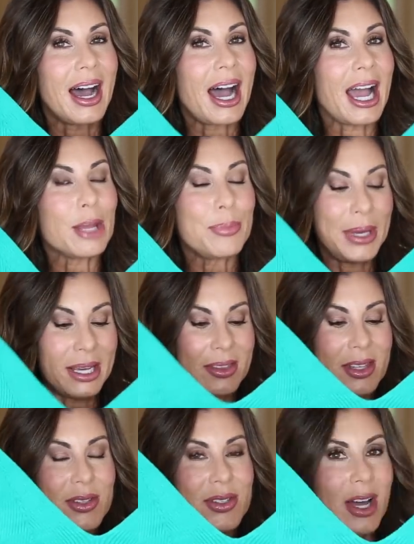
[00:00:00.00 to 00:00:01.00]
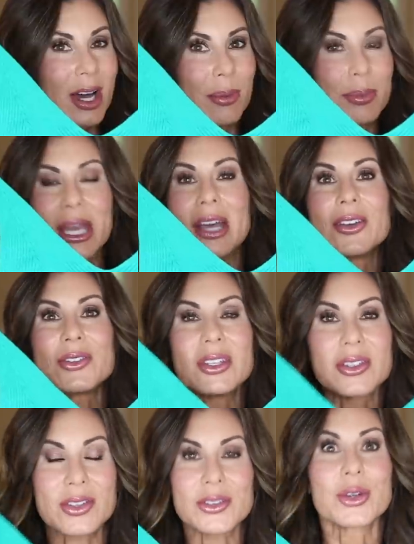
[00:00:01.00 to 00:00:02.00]
I picked this up because
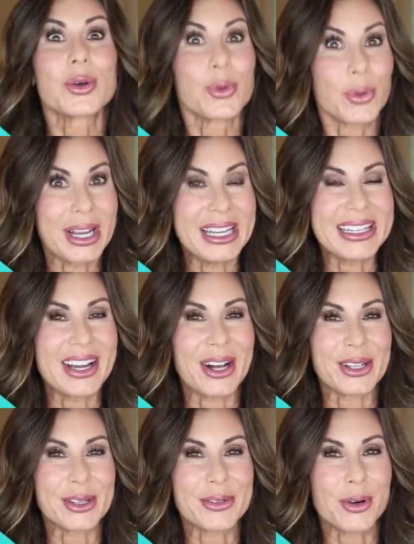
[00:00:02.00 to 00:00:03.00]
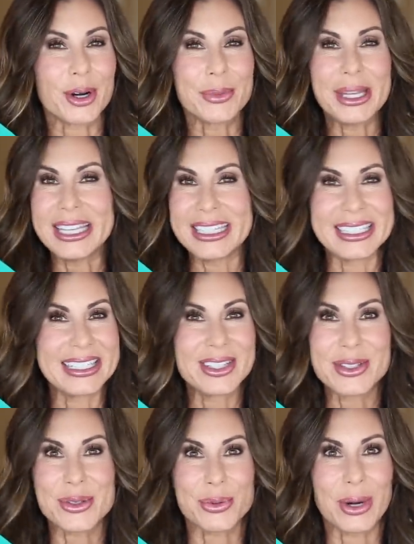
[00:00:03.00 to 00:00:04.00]
this is a great color for me. It
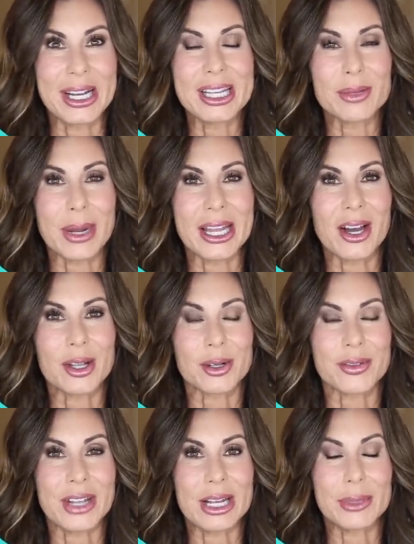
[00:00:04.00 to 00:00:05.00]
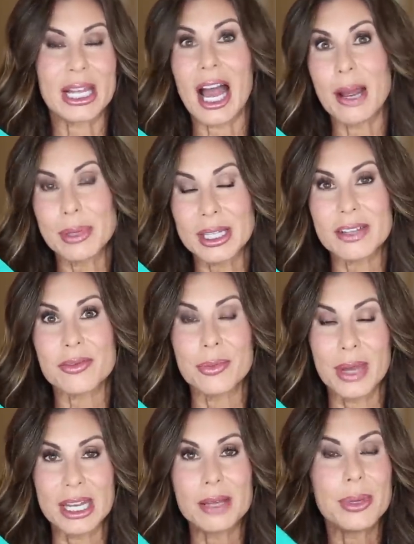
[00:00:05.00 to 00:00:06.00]
is right in my color family. I believe
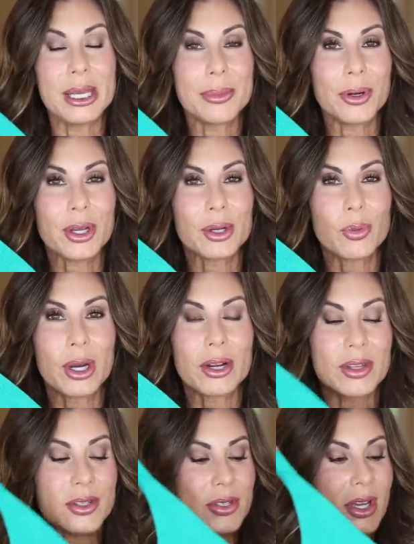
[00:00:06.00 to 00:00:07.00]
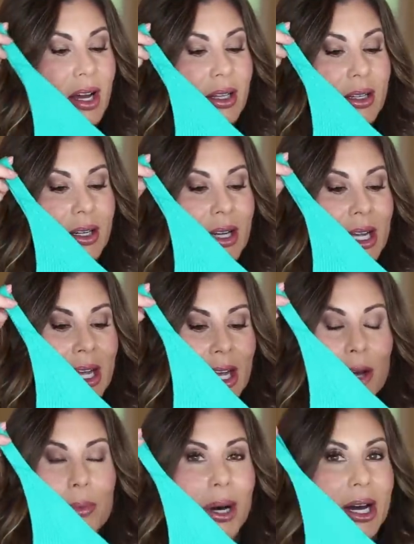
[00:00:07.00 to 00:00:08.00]
many people can wear this color,
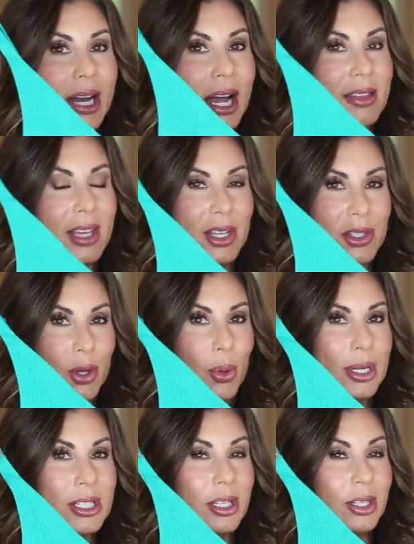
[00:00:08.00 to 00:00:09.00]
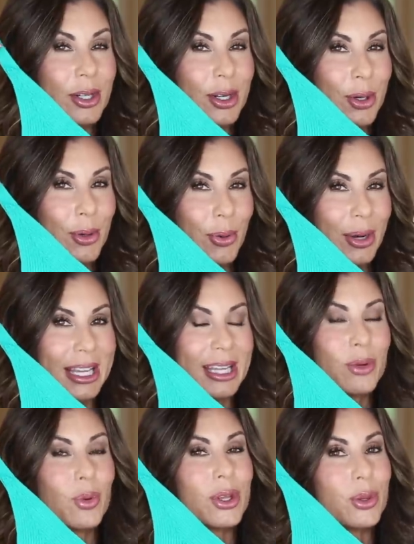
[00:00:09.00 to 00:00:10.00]
but I think it's going to look
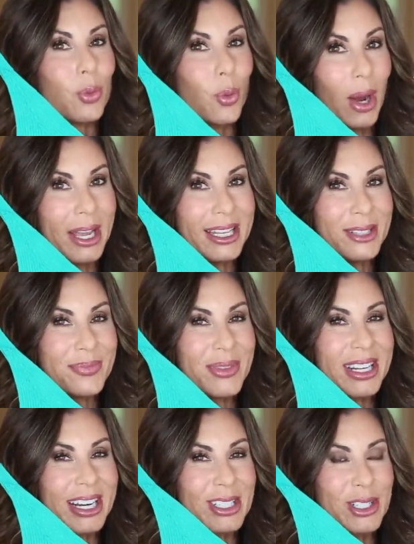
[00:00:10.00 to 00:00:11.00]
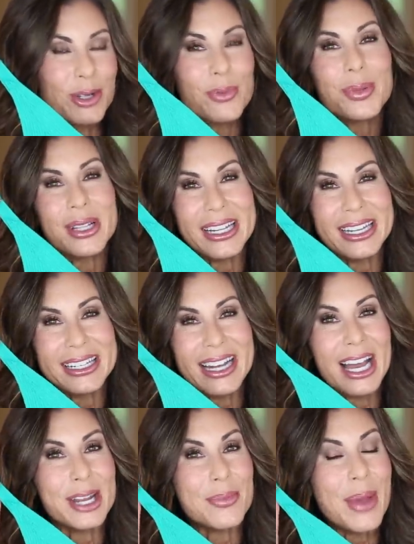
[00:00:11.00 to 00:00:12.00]
great with white, and I do plan
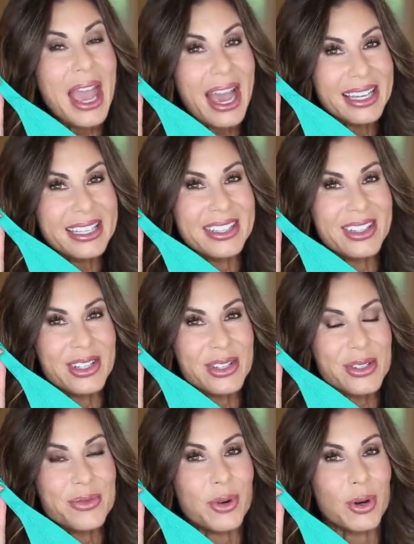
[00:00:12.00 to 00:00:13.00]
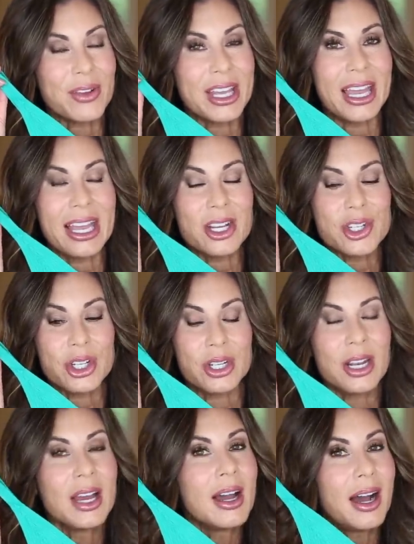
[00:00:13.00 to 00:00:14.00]
on packing this for vacation.